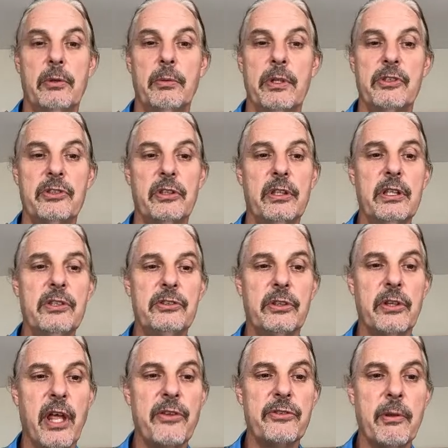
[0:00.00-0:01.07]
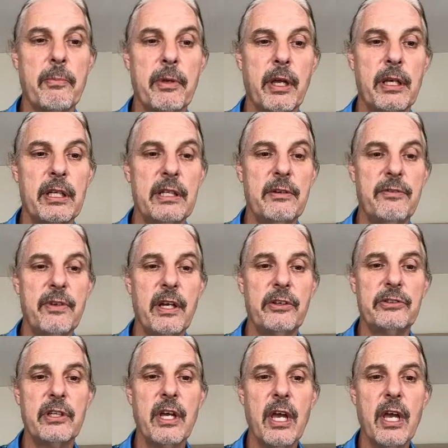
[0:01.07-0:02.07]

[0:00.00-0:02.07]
recently, so that's something I need to fix.